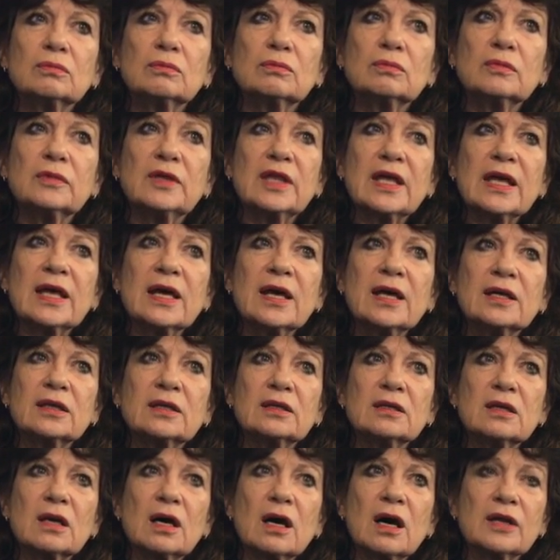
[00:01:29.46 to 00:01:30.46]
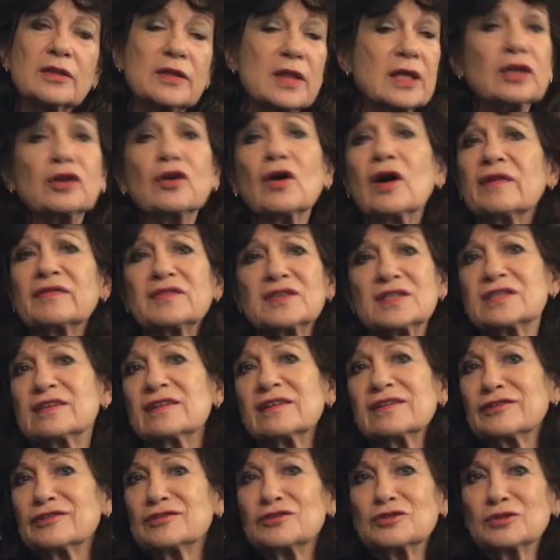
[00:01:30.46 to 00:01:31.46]
Then you have to
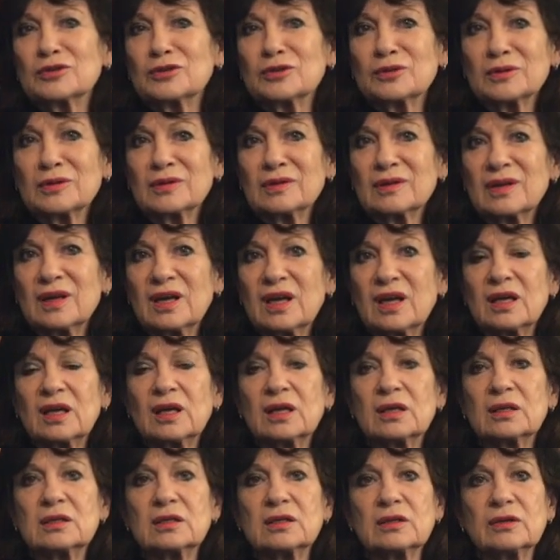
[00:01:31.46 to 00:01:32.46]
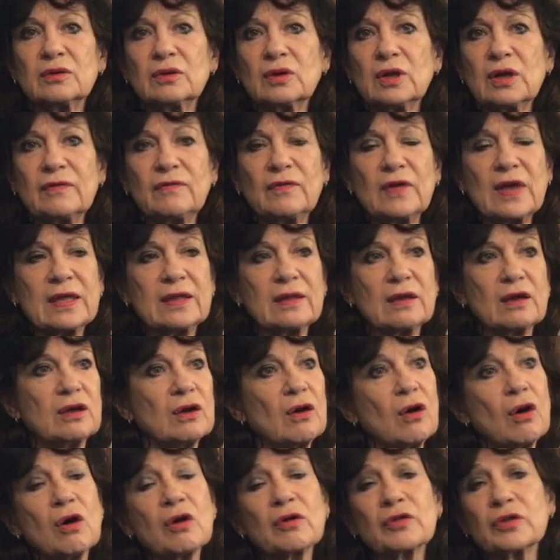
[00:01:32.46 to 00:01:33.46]
tell the truth. And
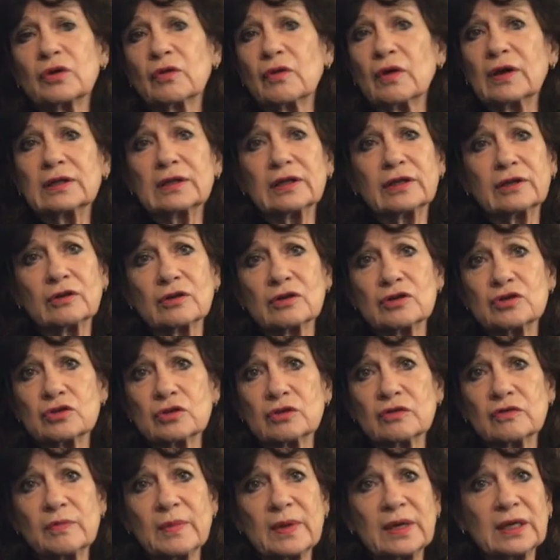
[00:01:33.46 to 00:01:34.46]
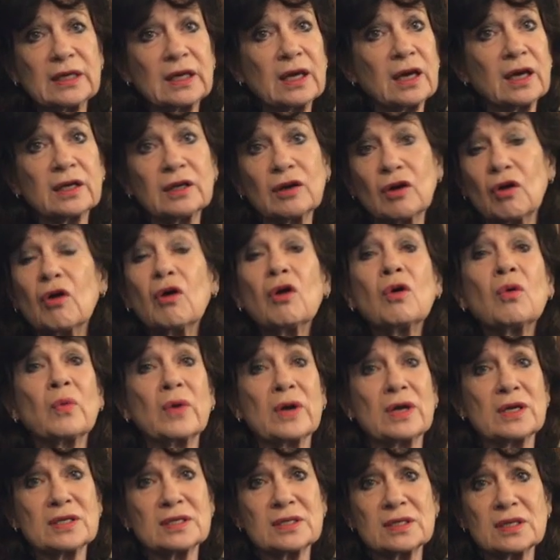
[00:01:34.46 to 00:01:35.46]
all the great literature of mankind
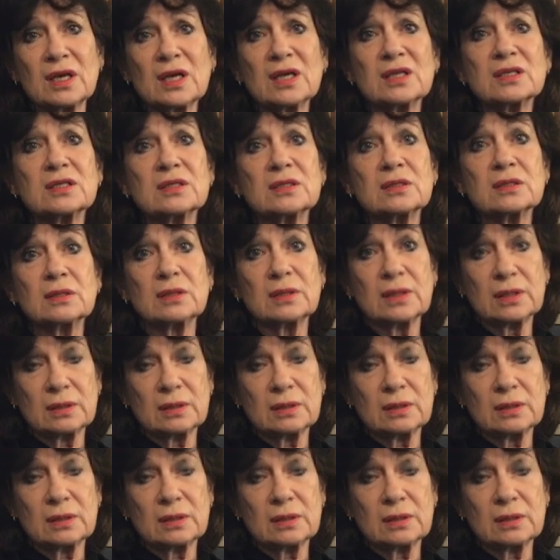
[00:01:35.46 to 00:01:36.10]
always has,